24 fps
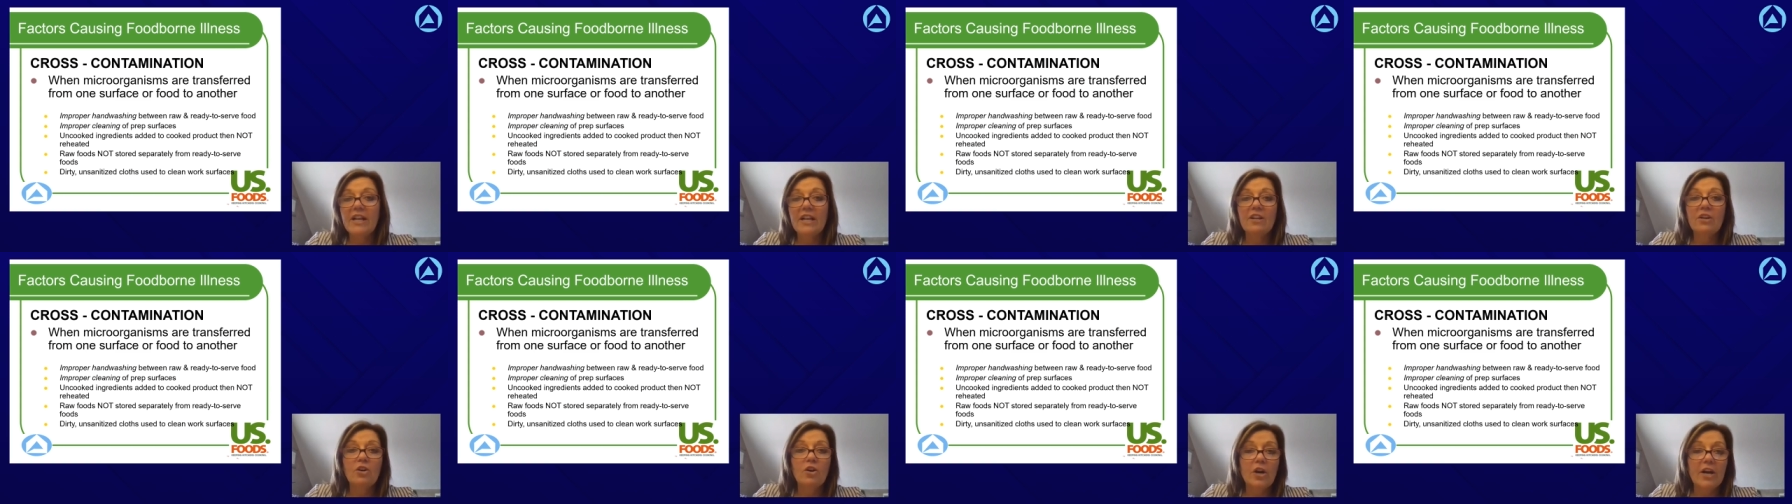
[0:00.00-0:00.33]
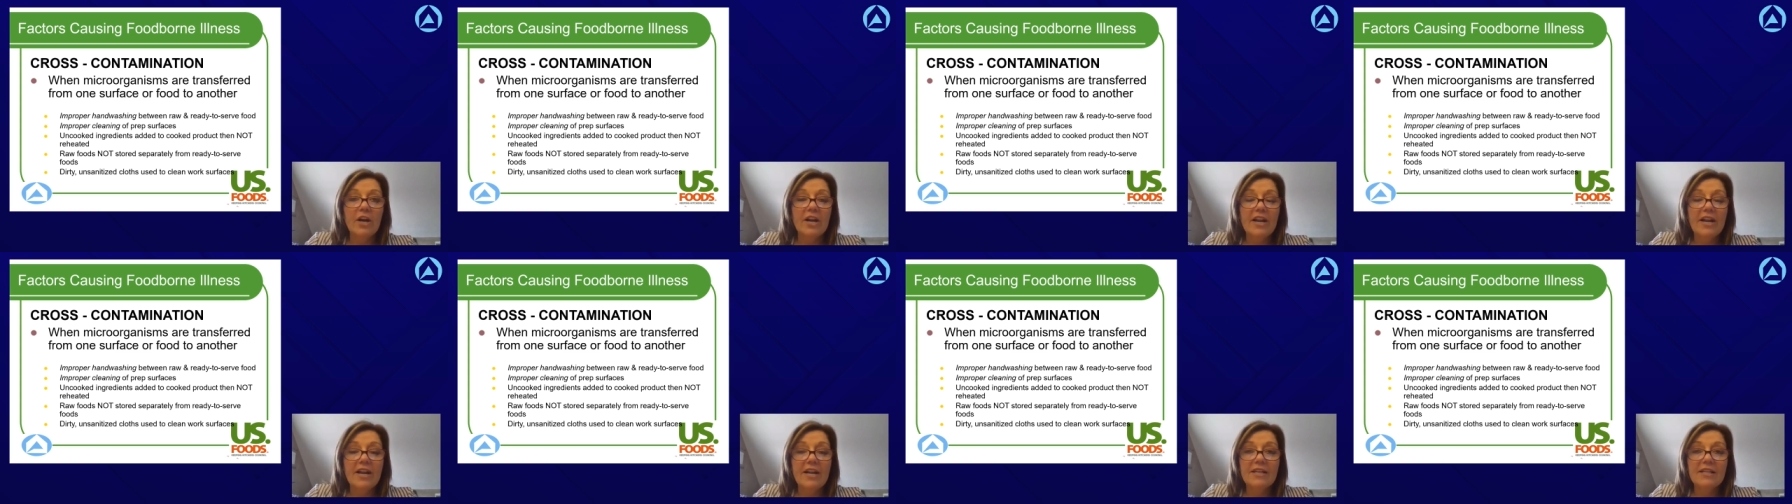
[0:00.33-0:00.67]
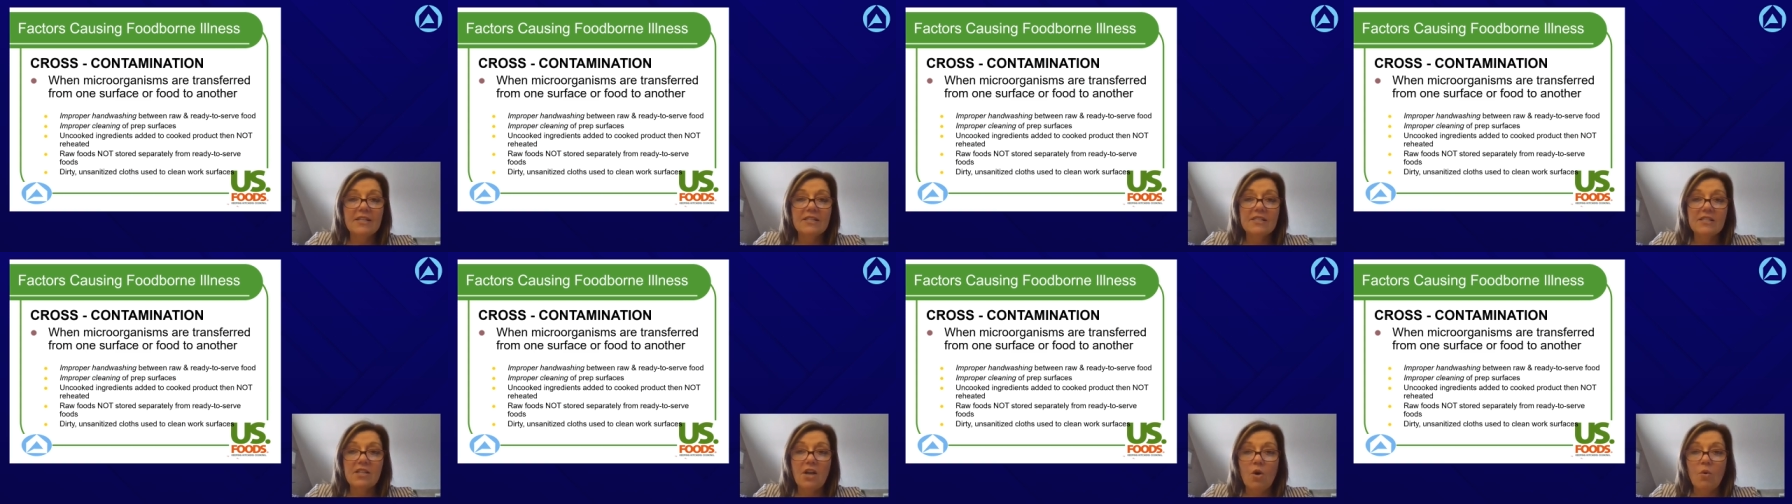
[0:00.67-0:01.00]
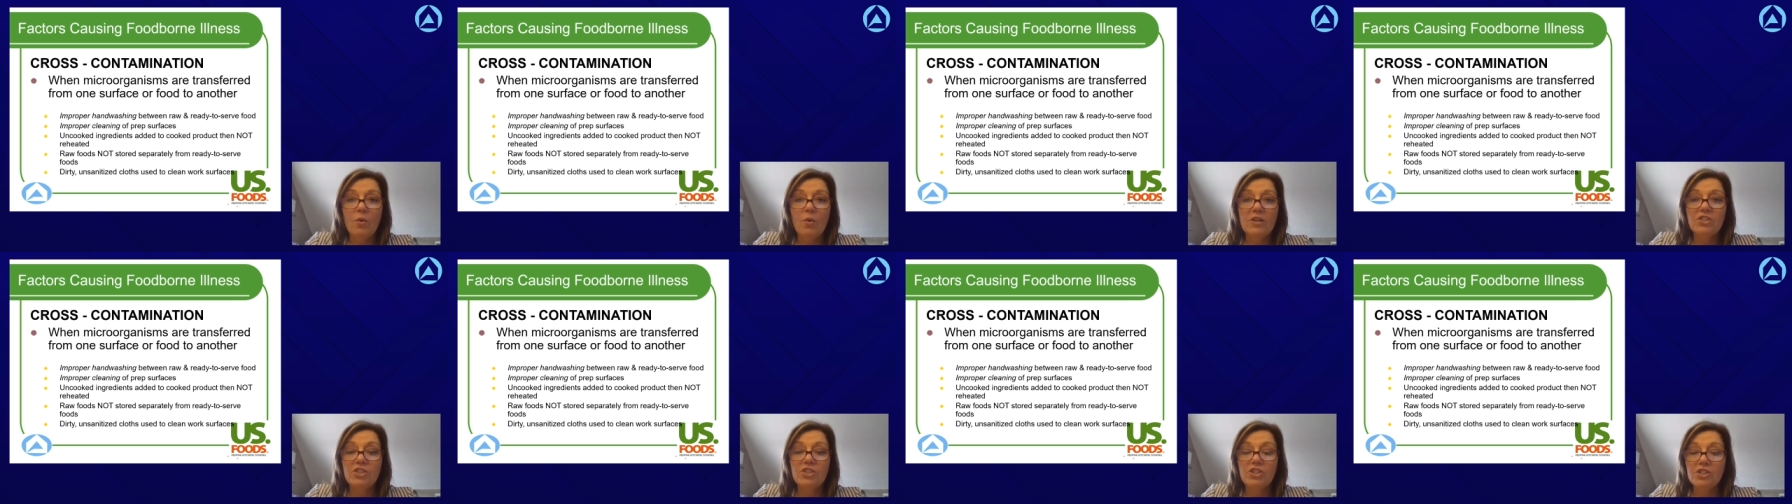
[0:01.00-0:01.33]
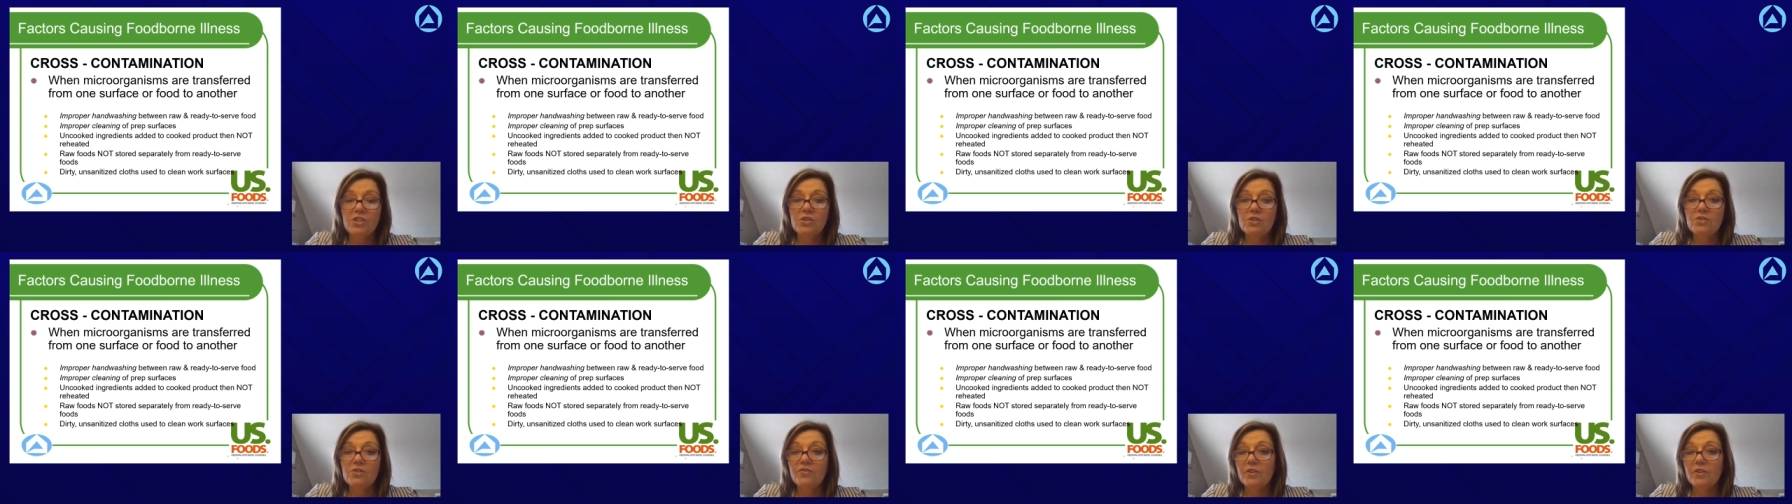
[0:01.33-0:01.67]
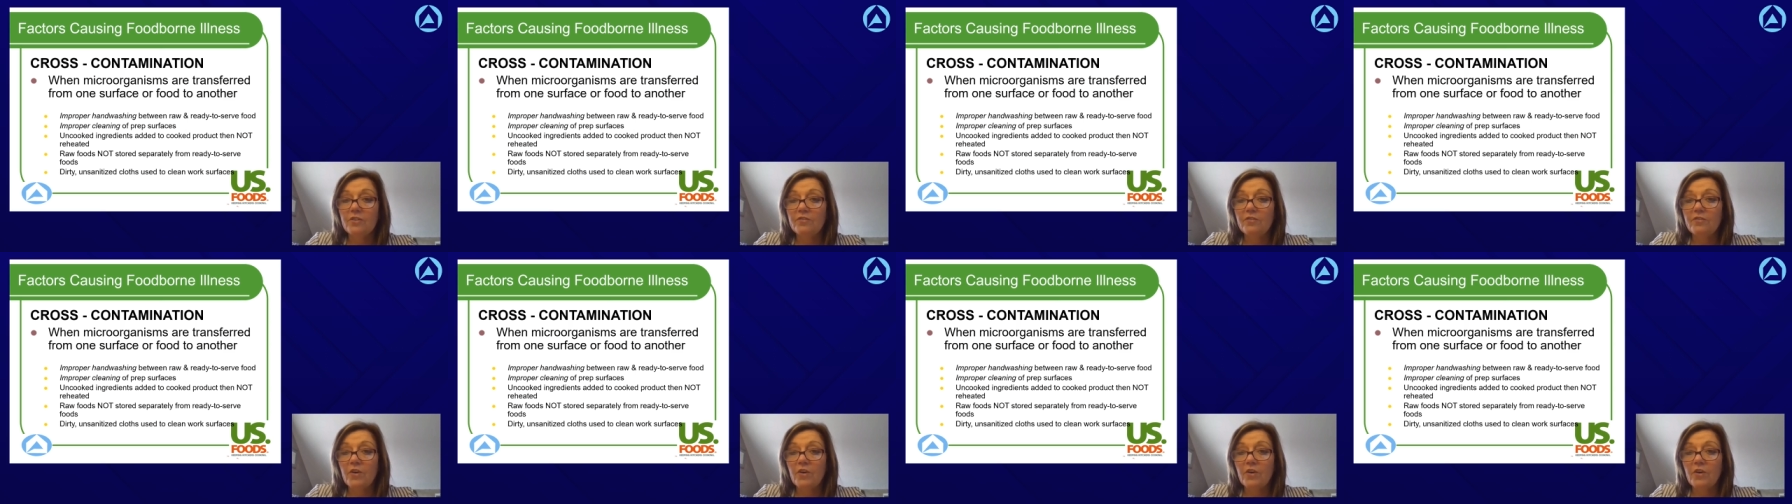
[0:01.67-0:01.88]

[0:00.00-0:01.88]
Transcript: and green is always used for